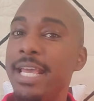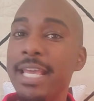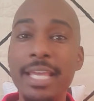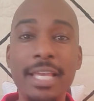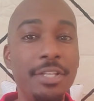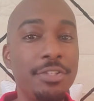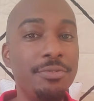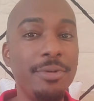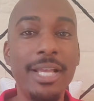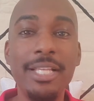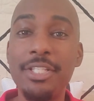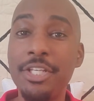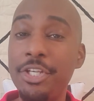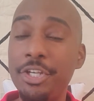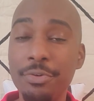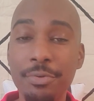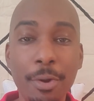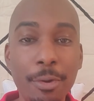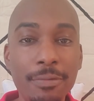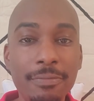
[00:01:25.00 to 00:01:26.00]
is raising
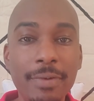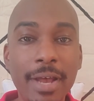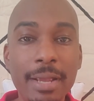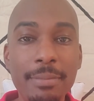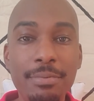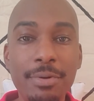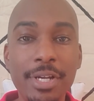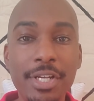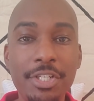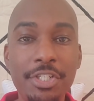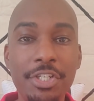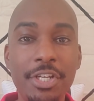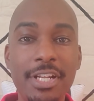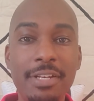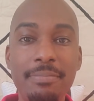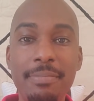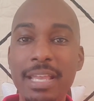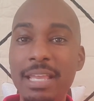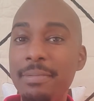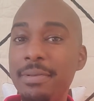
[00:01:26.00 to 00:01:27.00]
your own
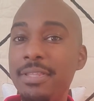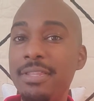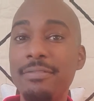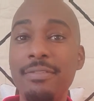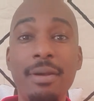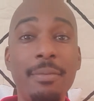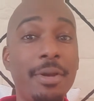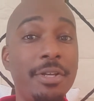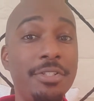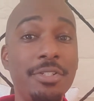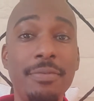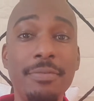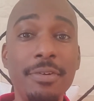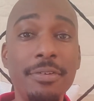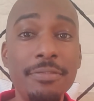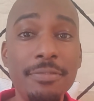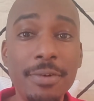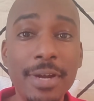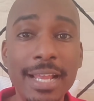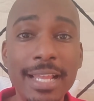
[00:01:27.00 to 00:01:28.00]
vibration, maybe the vibration of your
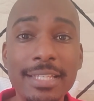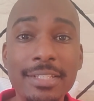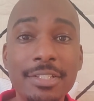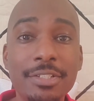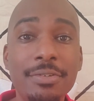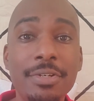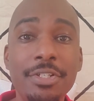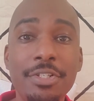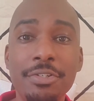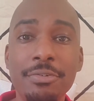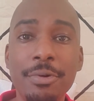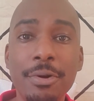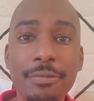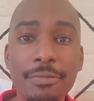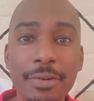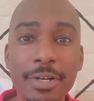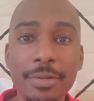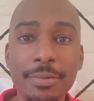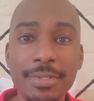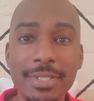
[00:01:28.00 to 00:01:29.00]
friends, increasing your own
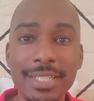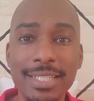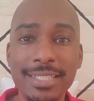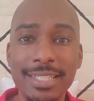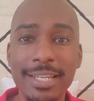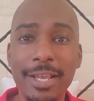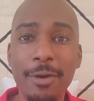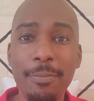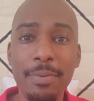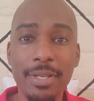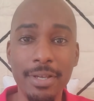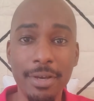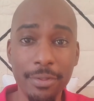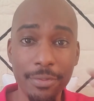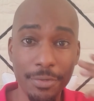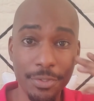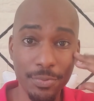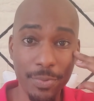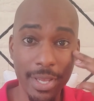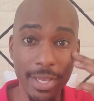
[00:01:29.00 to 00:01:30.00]
frequencies and helping
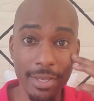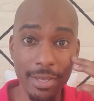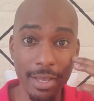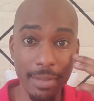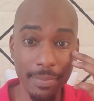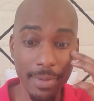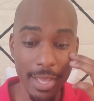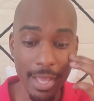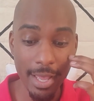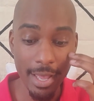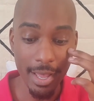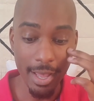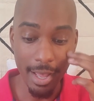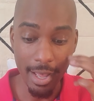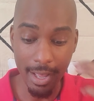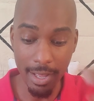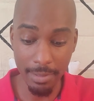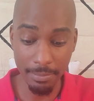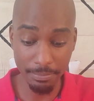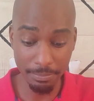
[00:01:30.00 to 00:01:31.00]
others wake up
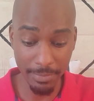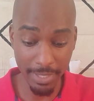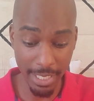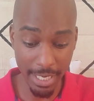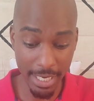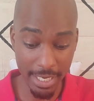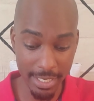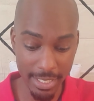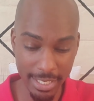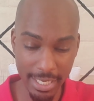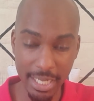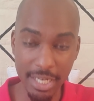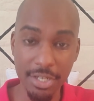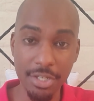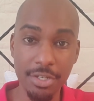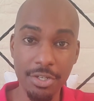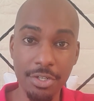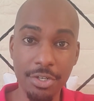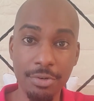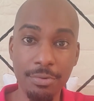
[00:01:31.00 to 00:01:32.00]

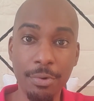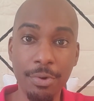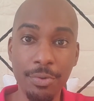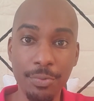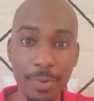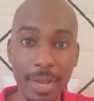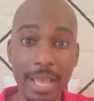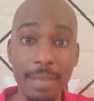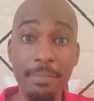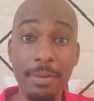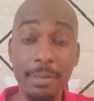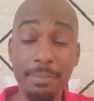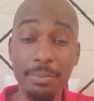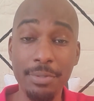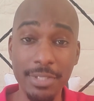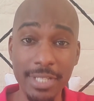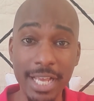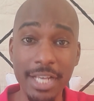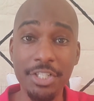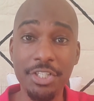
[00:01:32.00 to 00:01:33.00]
in your own way. But
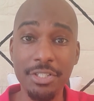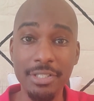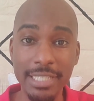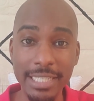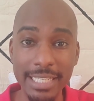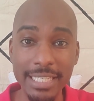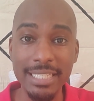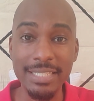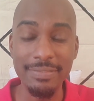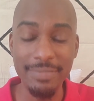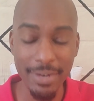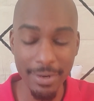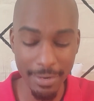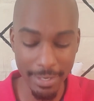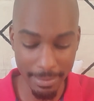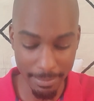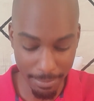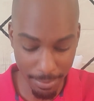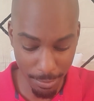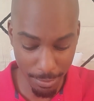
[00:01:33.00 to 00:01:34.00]
protection is
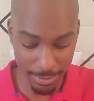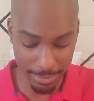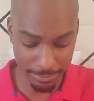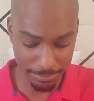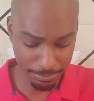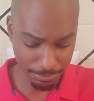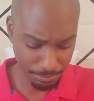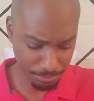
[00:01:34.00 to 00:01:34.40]
very important.